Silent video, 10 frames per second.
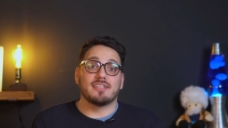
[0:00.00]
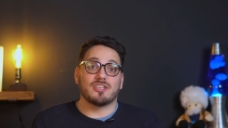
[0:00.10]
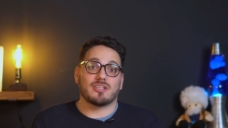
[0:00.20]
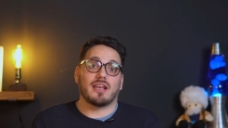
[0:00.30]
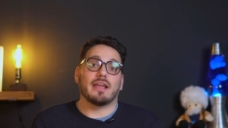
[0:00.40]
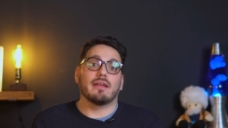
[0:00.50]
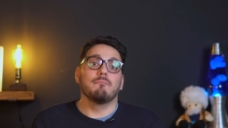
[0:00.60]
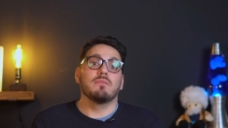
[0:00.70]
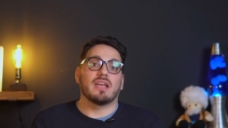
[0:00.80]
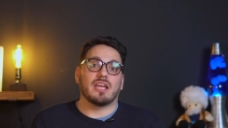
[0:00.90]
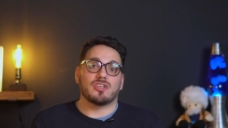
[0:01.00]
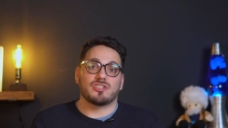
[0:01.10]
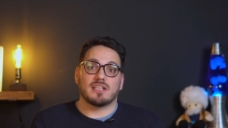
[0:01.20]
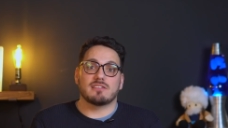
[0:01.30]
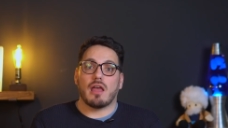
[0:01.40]
Additionally, it
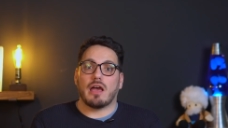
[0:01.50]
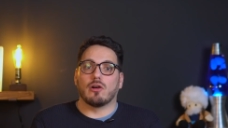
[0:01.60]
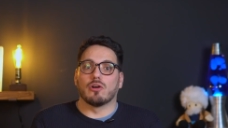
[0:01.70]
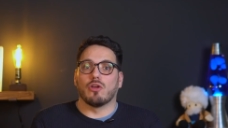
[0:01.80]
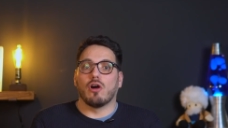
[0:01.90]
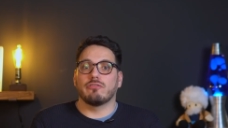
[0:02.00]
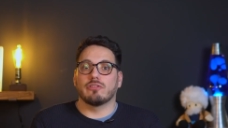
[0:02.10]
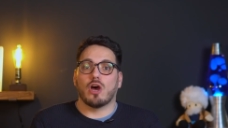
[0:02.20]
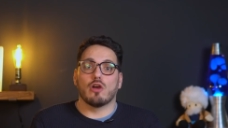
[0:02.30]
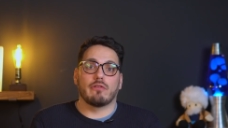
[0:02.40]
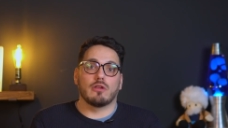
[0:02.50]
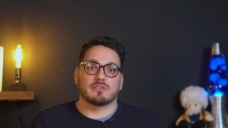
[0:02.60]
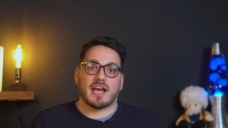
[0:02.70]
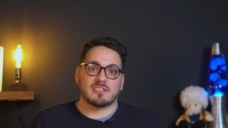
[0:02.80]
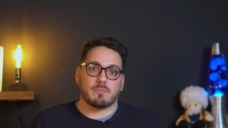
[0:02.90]
sheds light on often
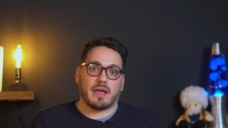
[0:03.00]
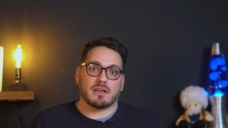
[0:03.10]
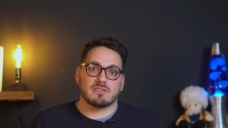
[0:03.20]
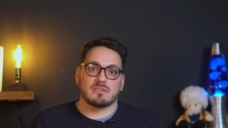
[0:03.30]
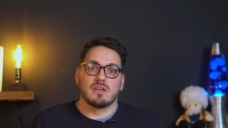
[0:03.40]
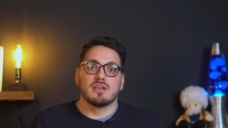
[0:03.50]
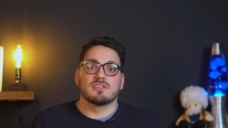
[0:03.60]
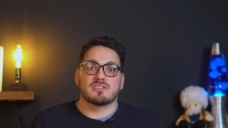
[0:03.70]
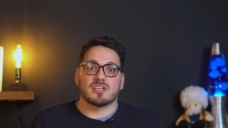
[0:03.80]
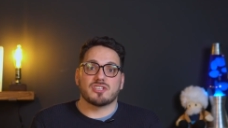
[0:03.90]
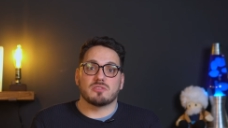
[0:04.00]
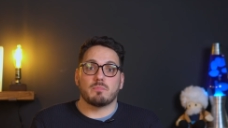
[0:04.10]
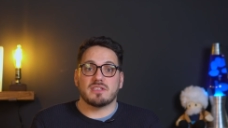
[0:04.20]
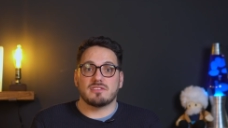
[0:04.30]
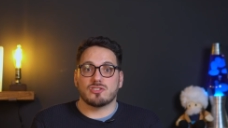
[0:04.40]
overlooked aspects such as
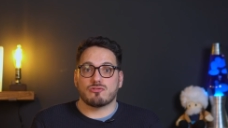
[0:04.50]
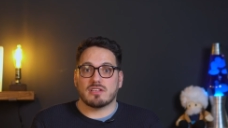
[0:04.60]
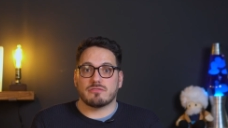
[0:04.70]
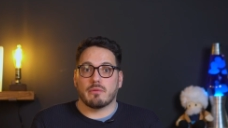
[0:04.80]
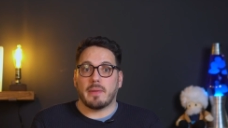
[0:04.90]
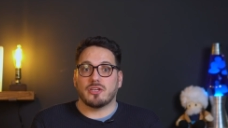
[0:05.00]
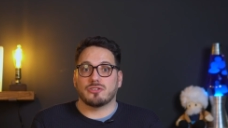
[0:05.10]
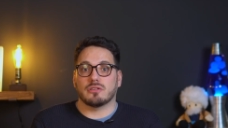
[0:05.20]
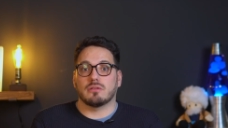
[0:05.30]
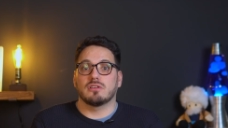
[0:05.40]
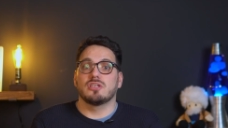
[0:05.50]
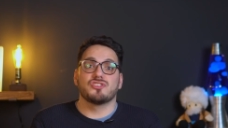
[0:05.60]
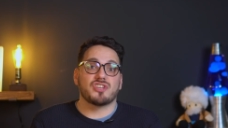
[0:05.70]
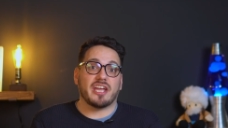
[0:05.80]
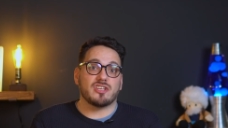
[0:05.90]
business transformation,
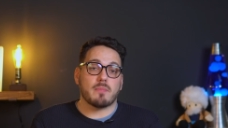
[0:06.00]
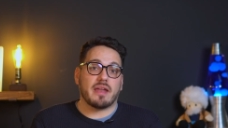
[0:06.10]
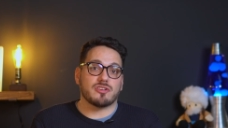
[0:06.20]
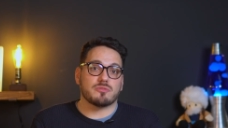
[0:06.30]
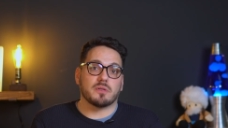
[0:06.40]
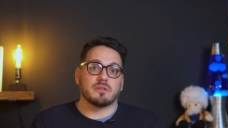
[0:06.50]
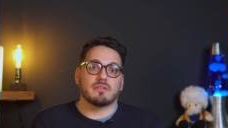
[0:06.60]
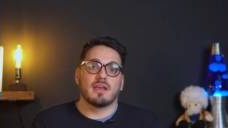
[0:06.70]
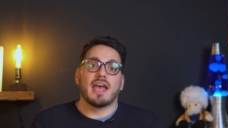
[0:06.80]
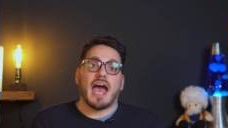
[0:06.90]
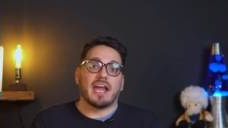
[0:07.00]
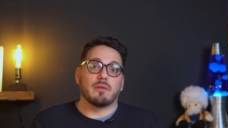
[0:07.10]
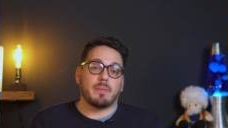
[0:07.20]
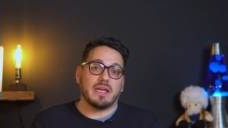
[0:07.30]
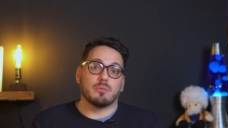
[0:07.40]
change management,
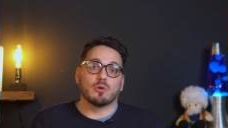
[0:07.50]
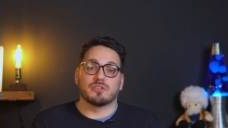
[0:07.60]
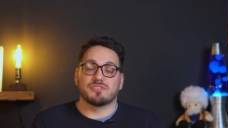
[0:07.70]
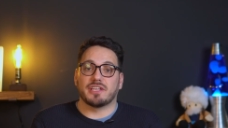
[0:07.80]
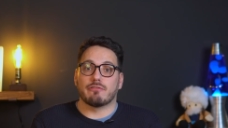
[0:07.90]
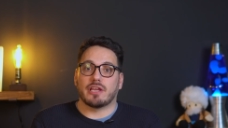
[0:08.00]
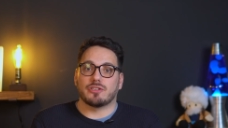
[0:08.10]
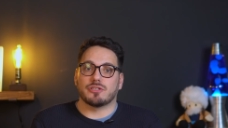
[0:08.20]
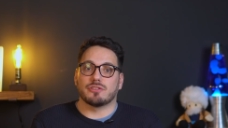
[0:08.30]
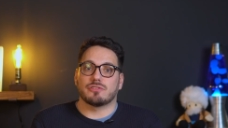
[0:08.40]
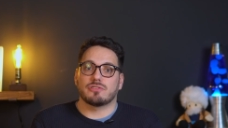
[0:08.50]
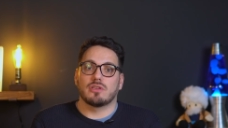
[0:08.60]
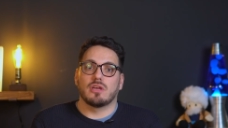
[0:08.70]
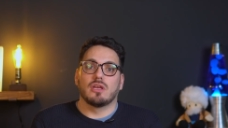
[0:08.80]
and people considerations,